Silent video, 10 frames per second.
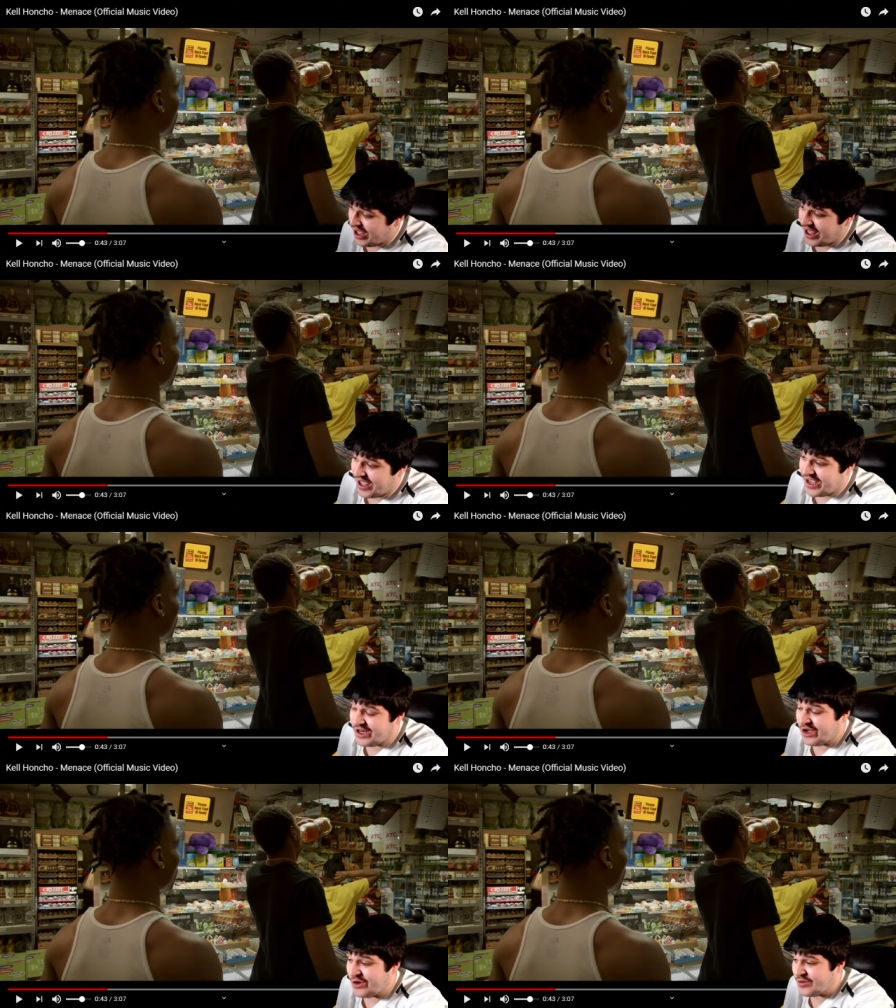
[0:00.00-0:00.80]
I ain't
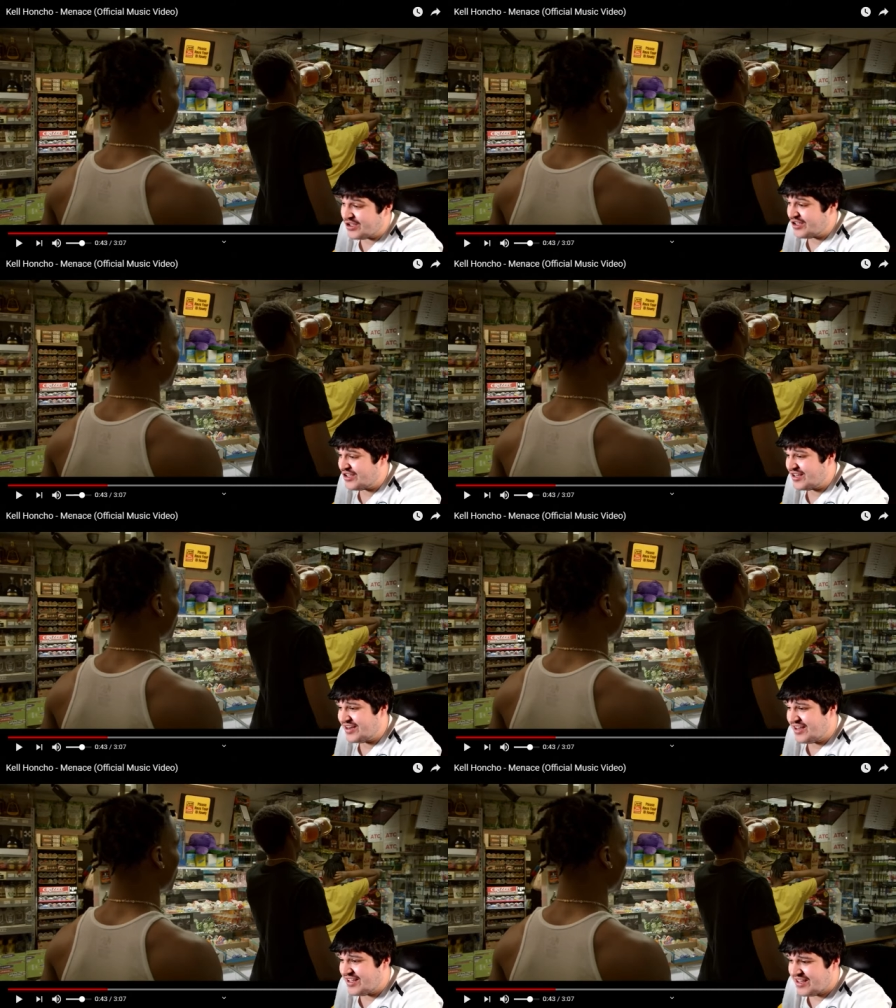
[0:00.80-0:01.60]
no good.
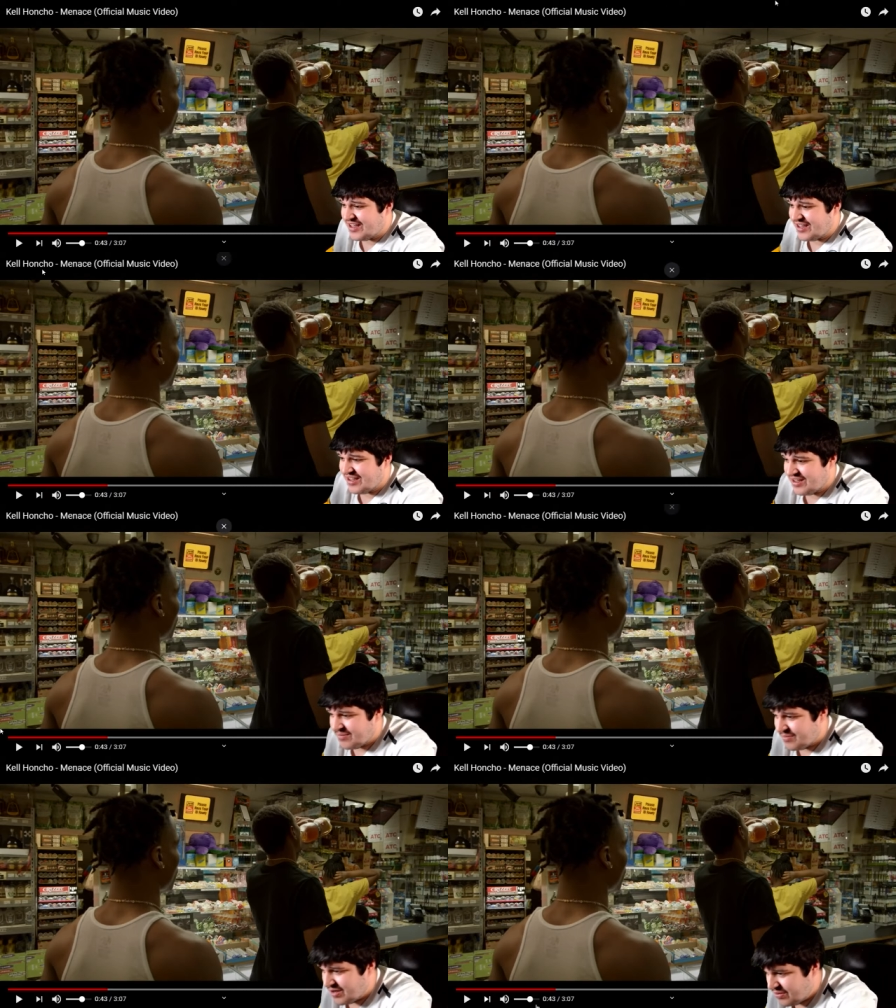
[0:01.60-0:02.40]

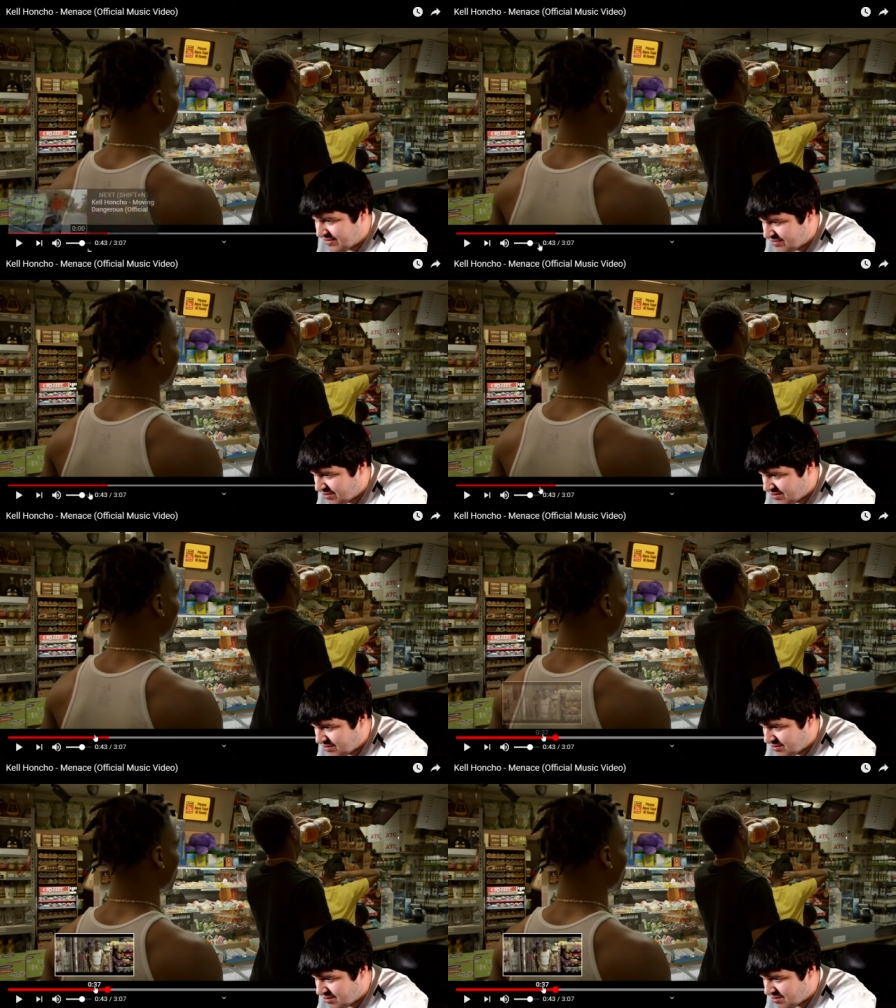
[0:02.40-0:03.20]
Bro, we have to listen
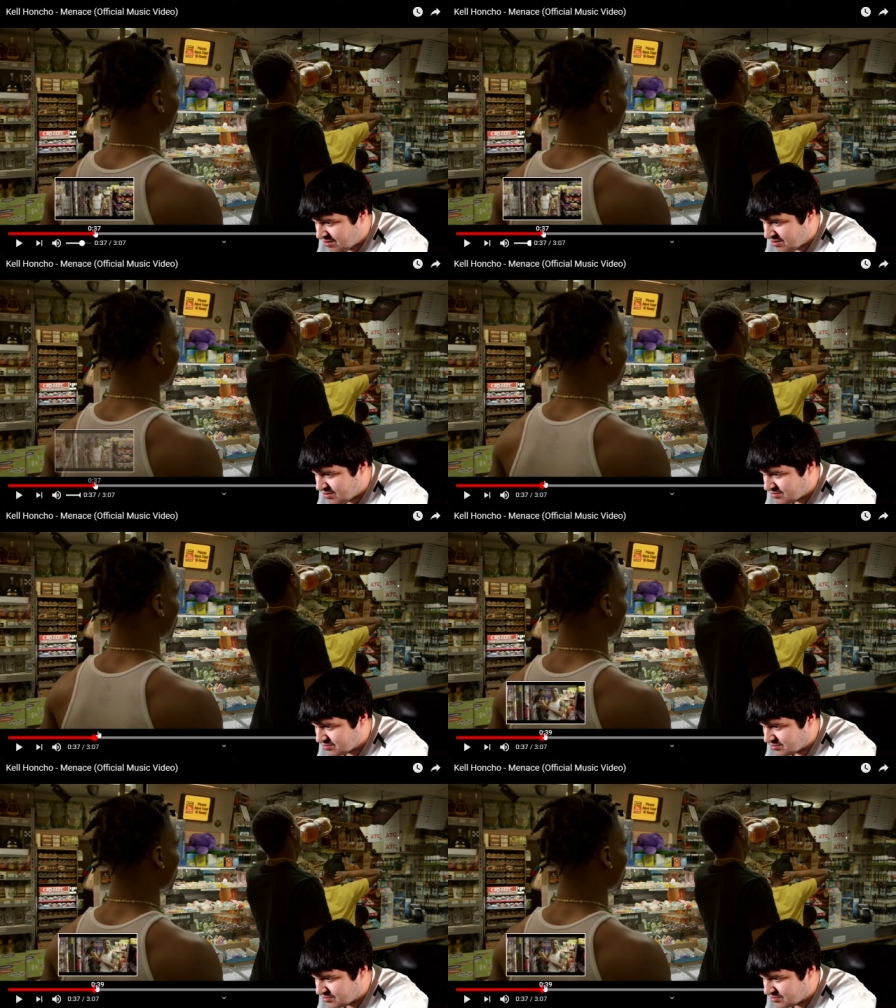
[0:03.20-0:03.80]
to this again.